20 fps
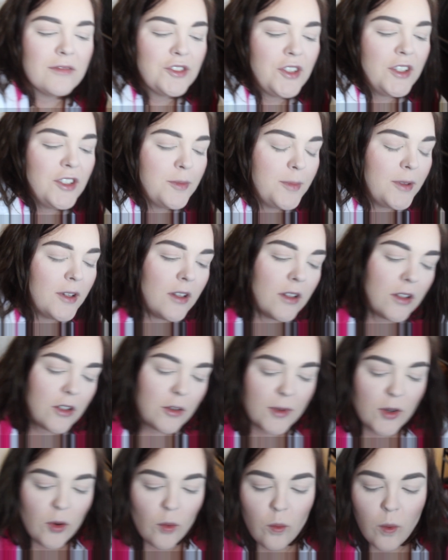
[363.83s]
just put a
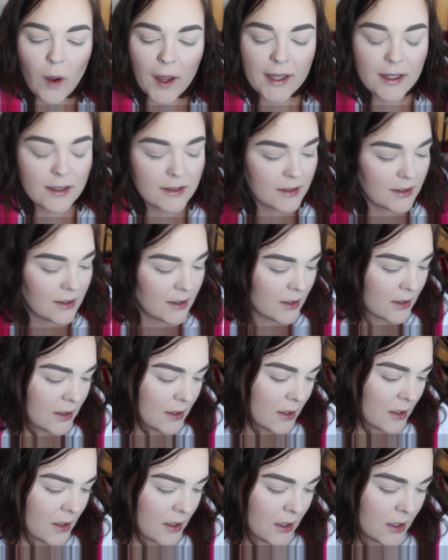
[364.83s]
little bit of white
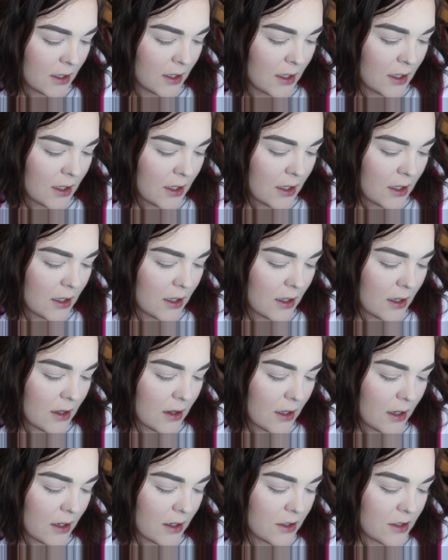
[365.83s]

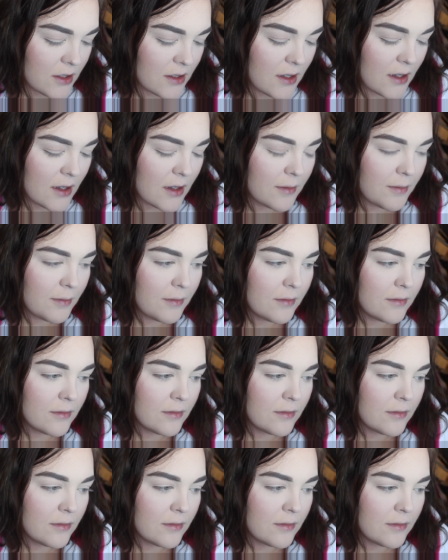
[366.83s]
in there just to